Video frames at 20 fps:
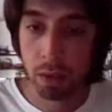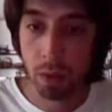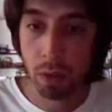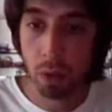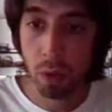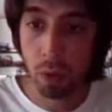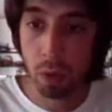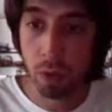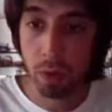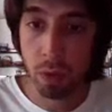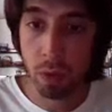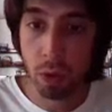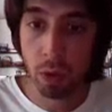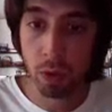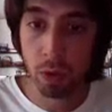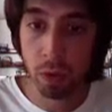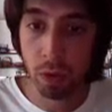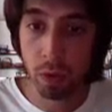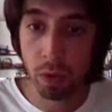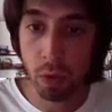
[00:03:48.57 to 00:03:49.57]
So of
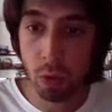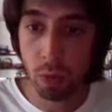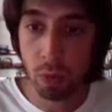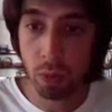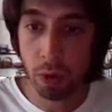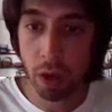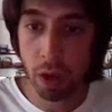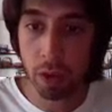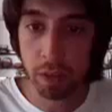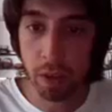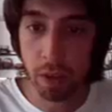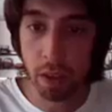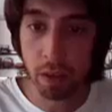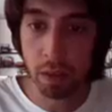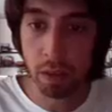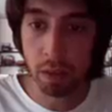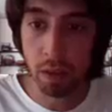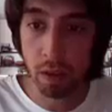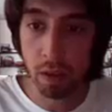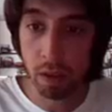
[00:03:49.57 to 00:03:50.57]
course this whole
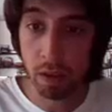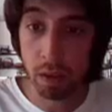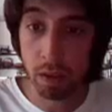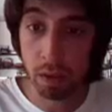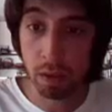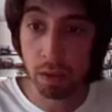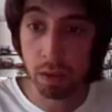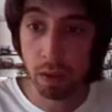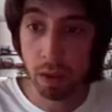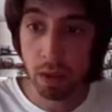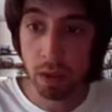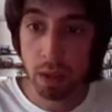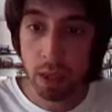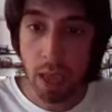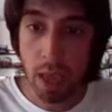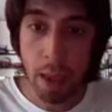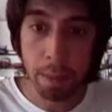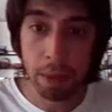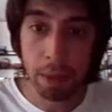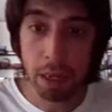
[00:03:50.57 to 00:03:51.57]
process is
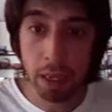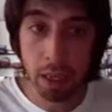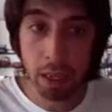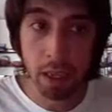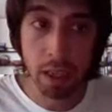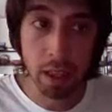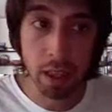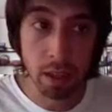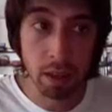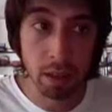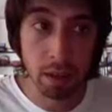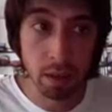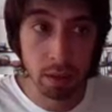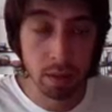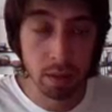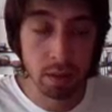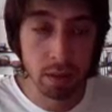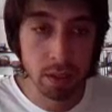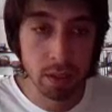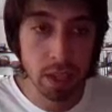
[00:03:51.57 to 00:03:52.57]
happening
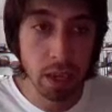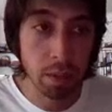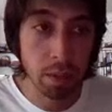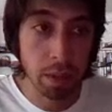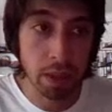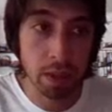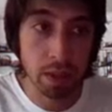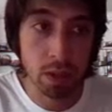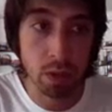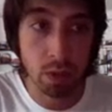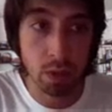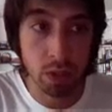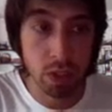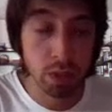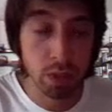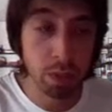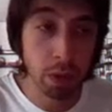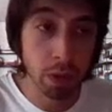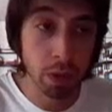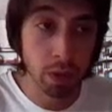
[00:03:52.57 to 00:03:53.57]
in segments or
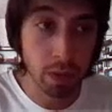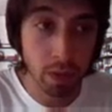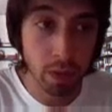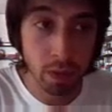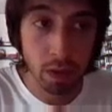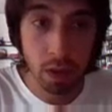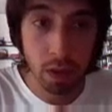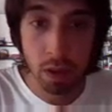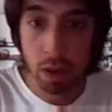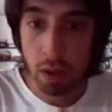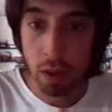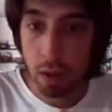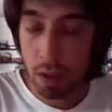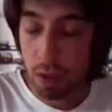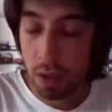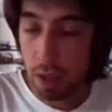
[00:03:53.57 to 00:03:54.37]
in spurts,